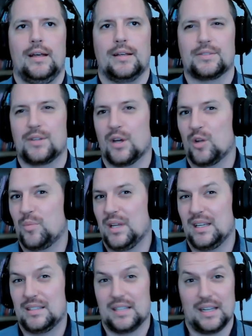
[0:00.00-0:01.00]
is going to
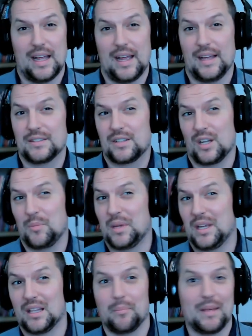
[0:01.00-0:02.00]
be today. It's going to
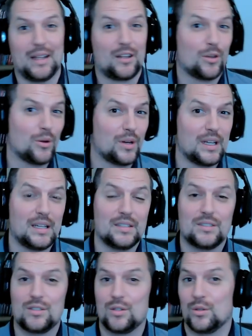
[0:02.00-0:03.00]
be in the mid
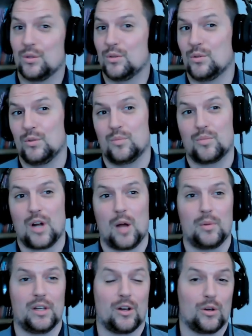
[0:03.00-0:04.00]
30s to
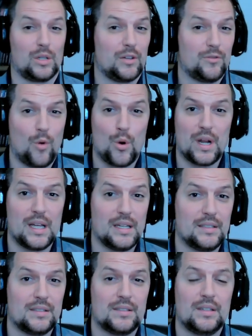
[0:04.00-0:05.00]
probably early
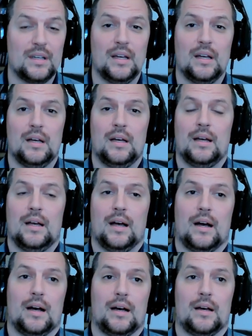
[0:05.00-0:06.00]
40s.
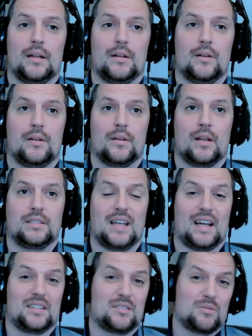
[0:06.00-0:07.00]
Uh, because
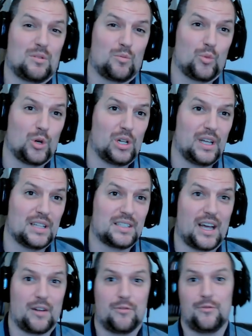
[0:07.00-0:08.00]
that's really it's
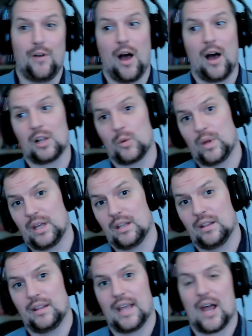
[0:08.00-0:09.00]
kind of
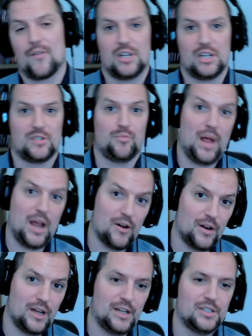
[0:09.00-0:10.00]
following the average age of
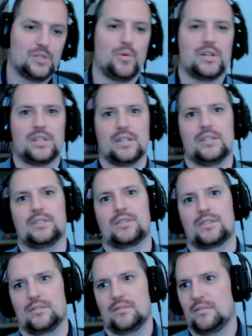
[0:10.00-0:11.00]
marriage, which
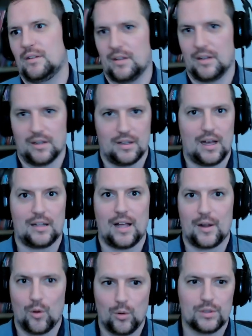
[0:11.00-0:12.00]
is uh, a
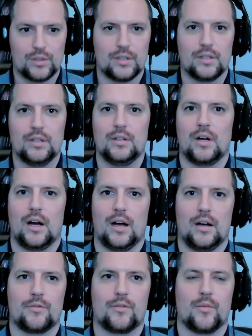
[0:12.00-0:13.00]
lot older
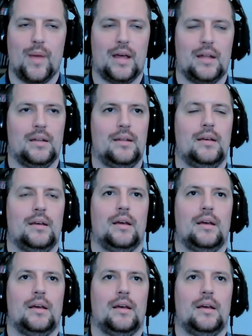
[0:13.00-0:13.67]
uh, for men.